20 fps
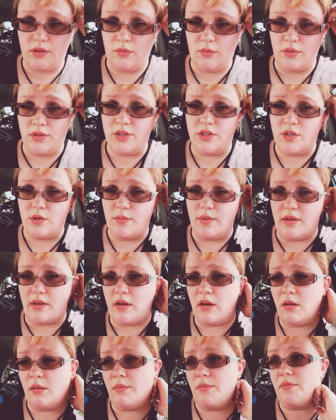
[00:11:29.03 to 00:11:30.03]
And once you
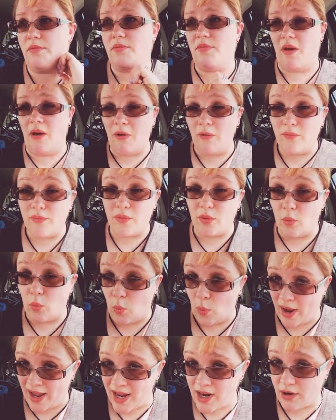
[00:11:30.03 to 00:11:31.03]
become
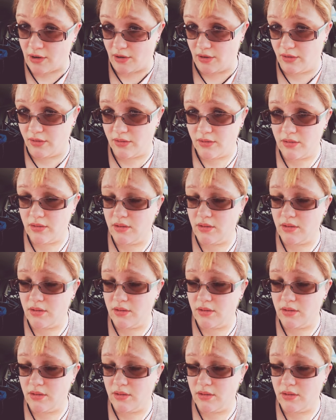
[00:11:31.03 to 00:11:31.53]
self-aware